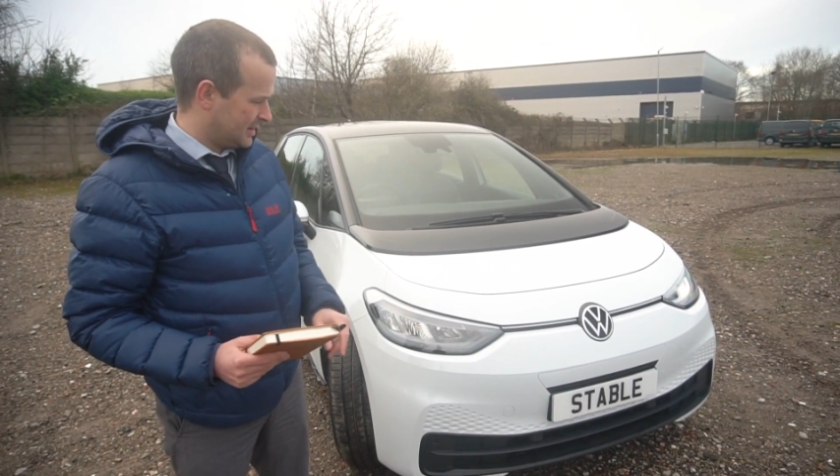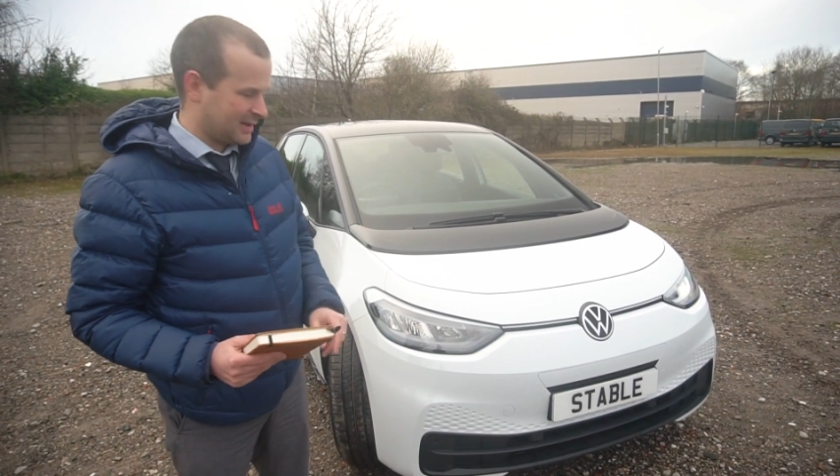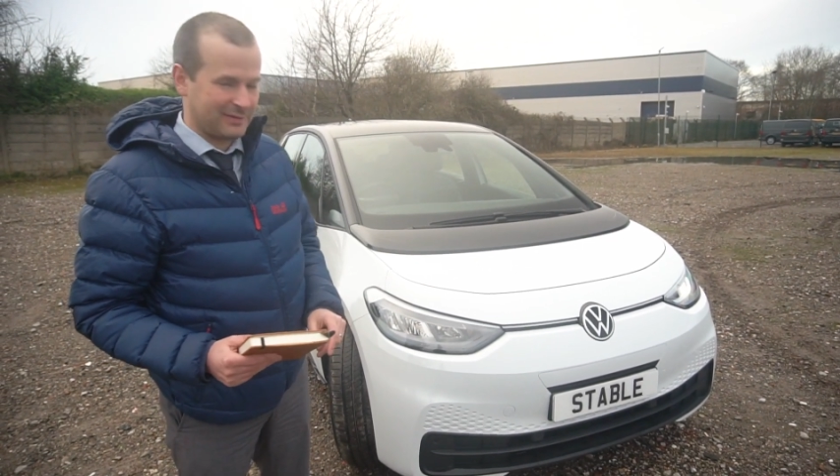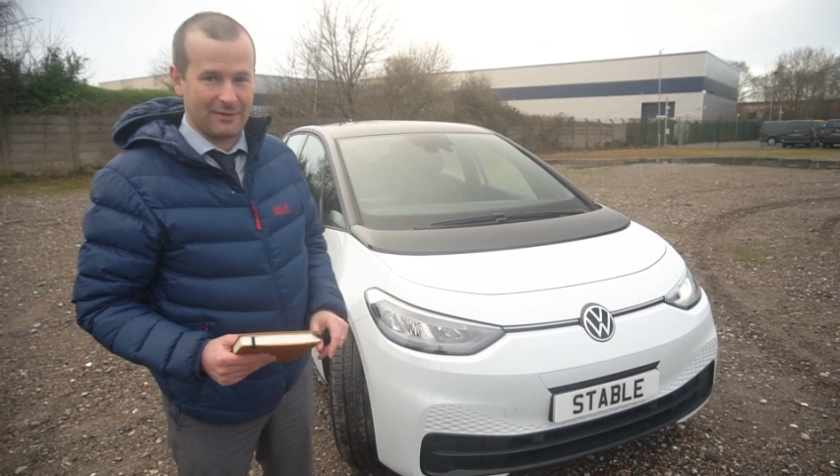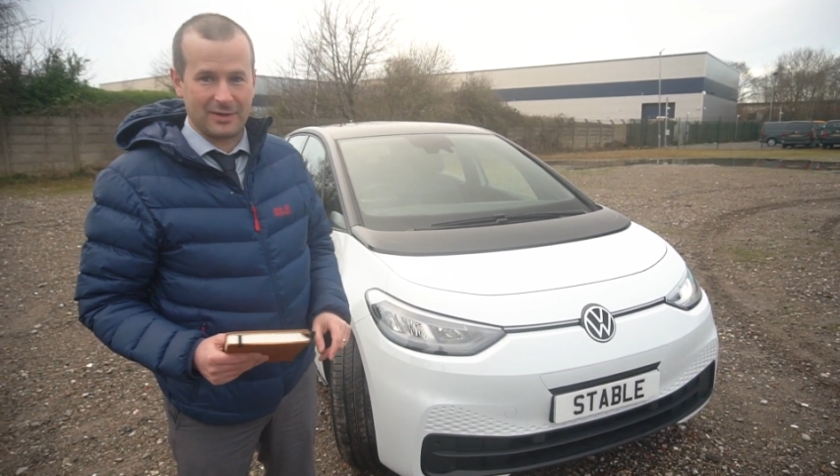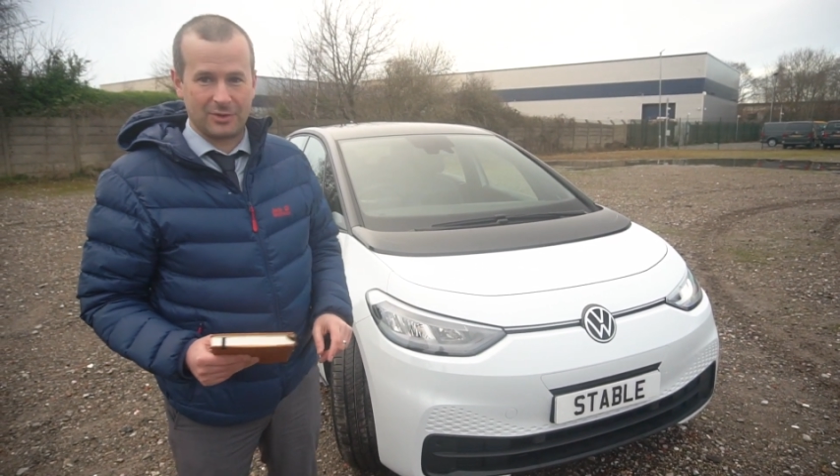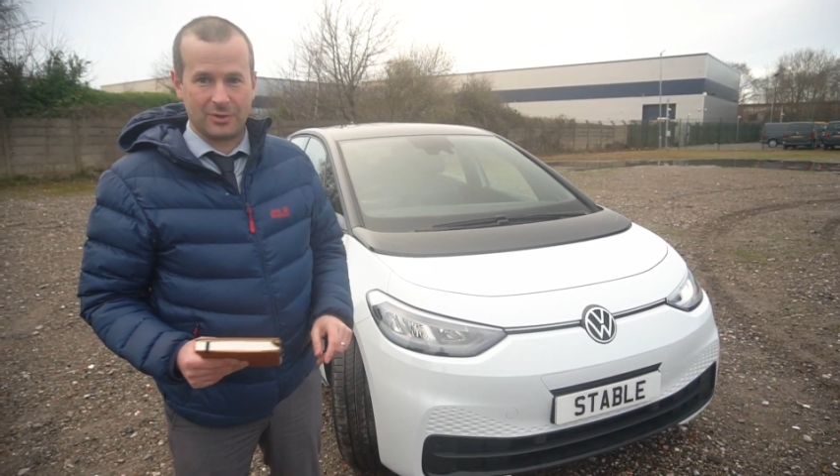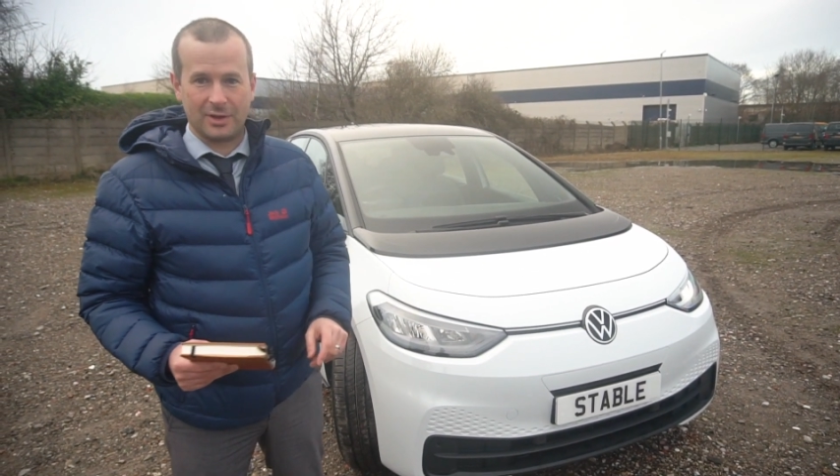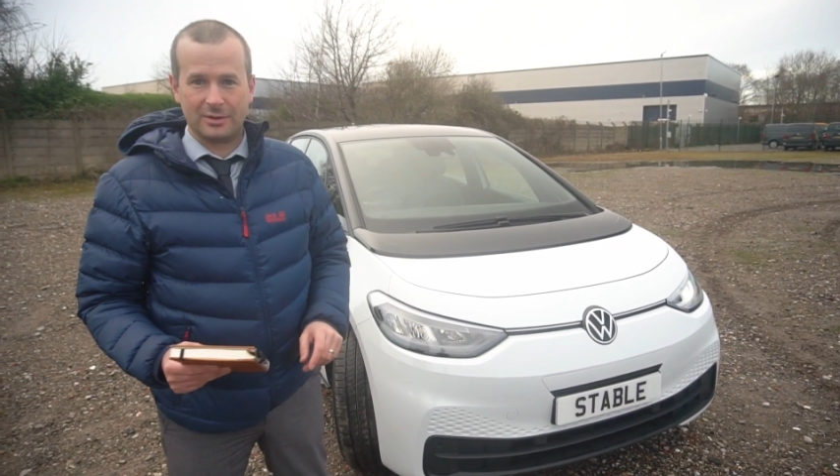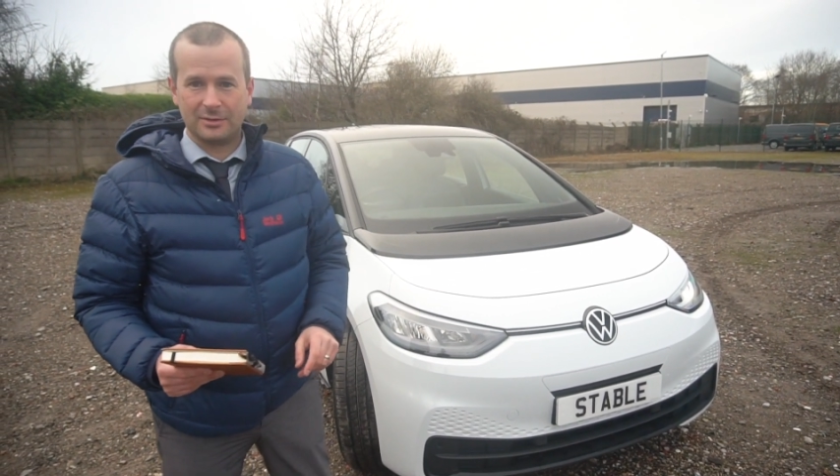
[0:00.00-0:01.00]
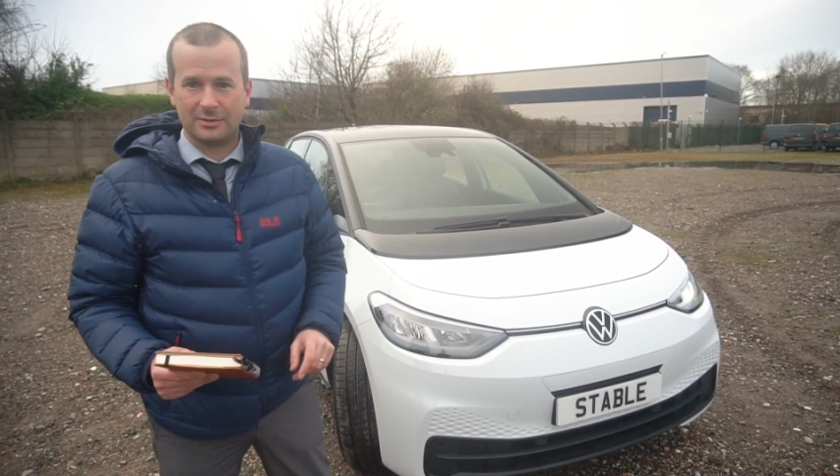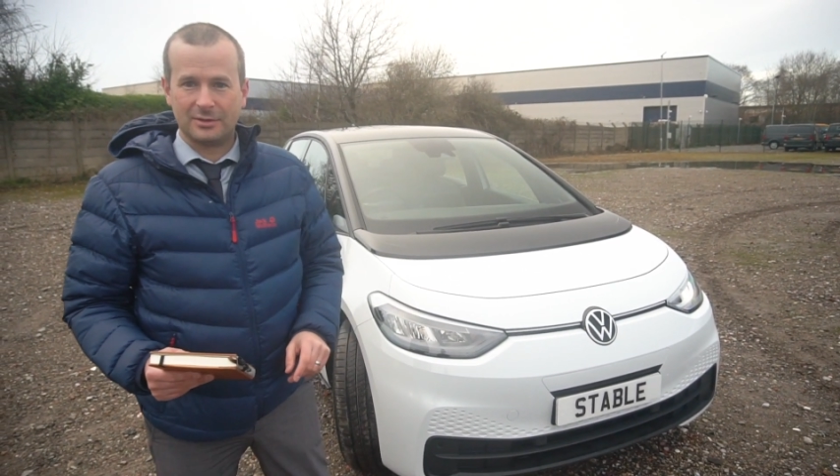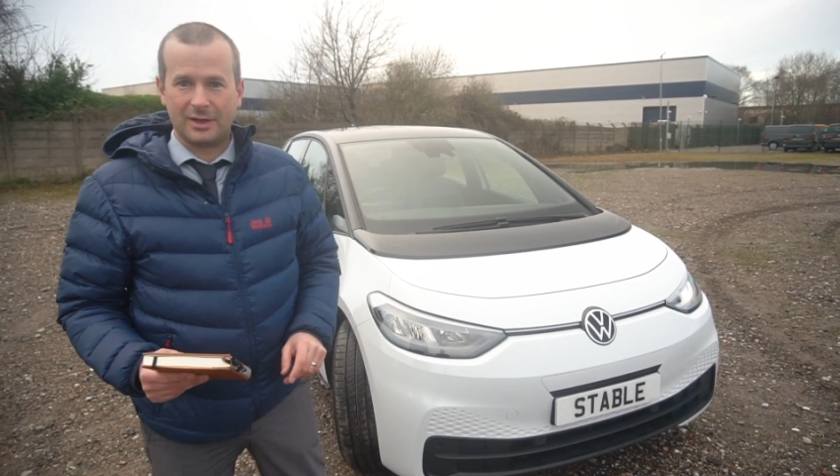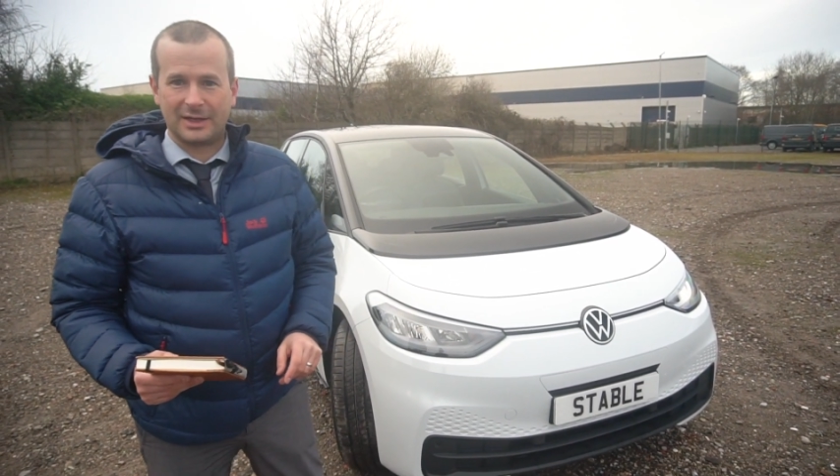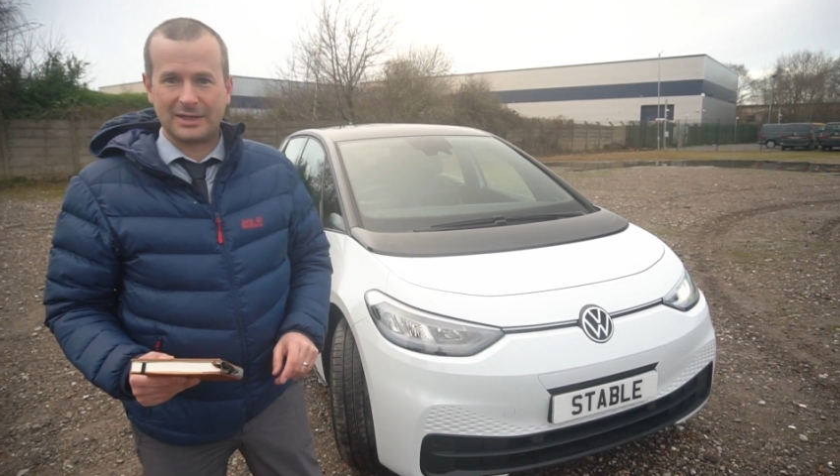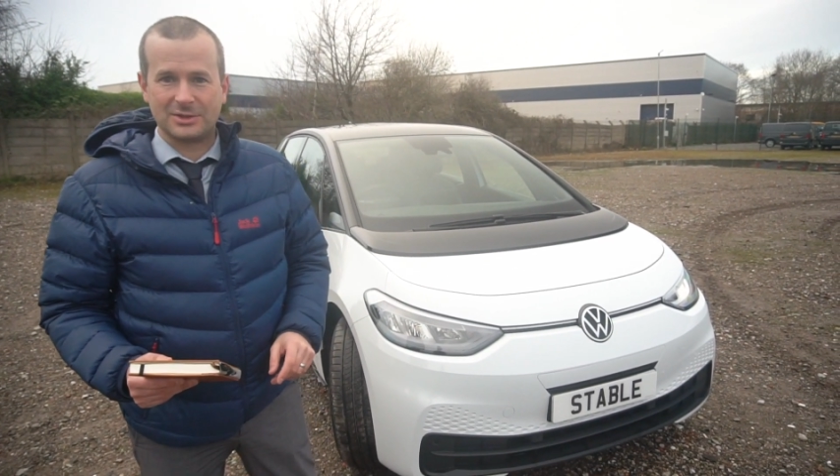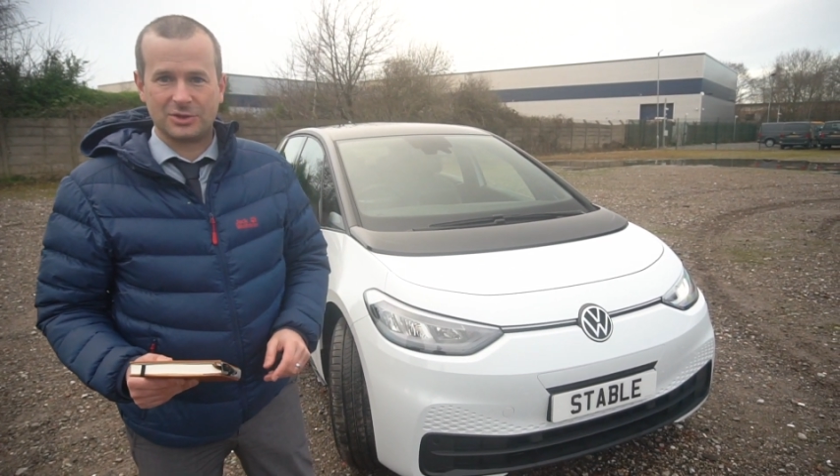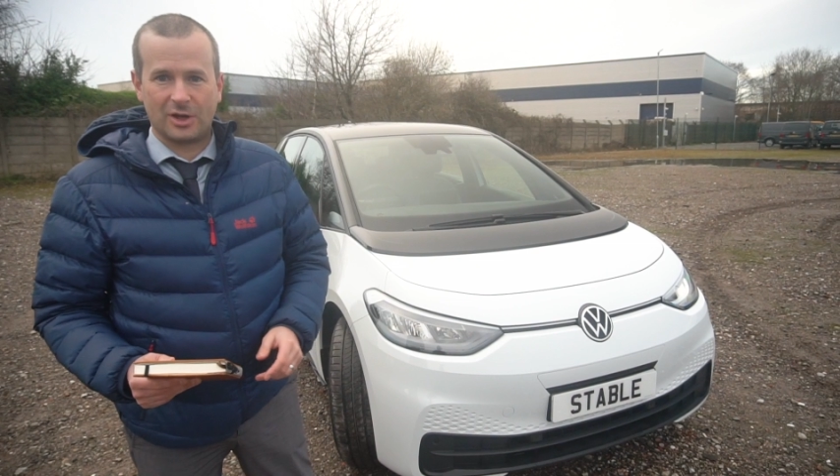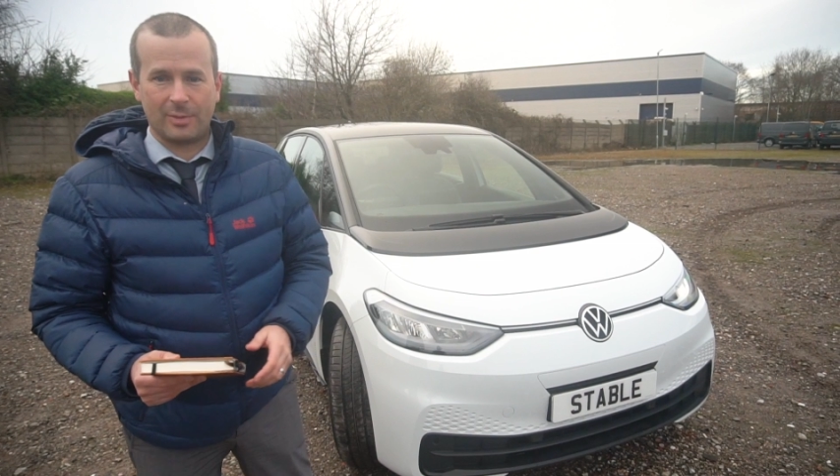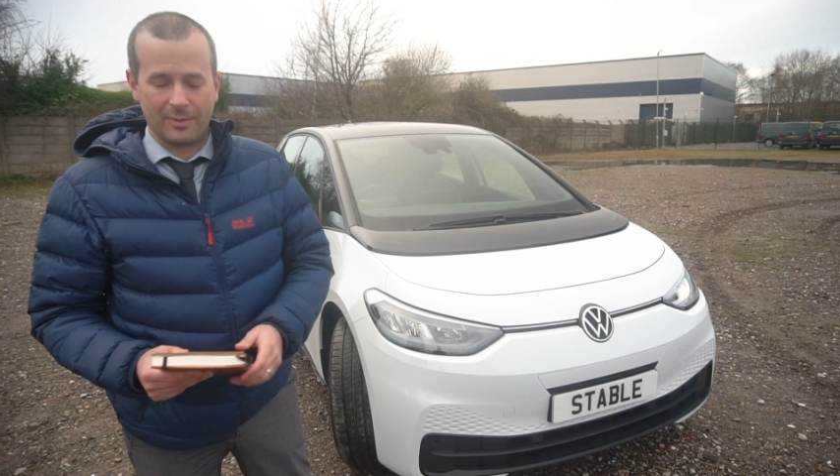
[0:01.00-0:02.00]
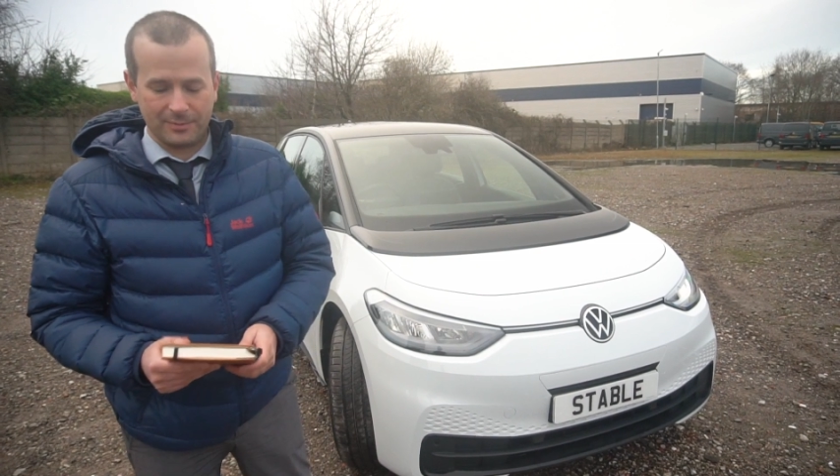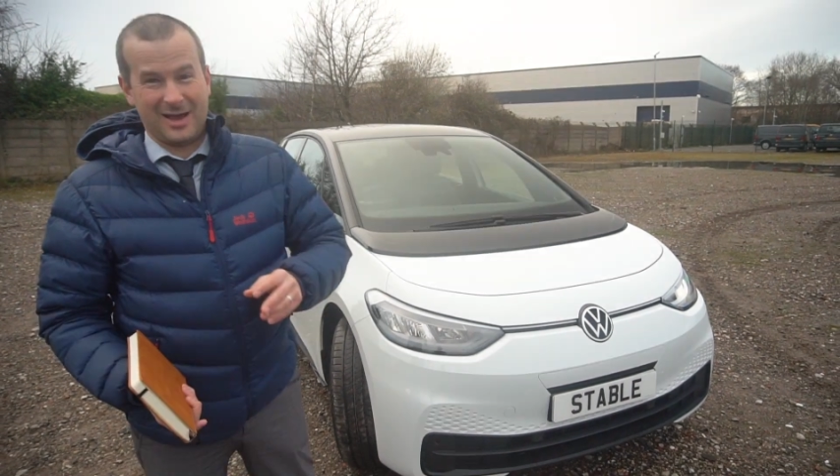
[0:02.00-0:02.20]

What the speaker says: they've definitely done a decent job on.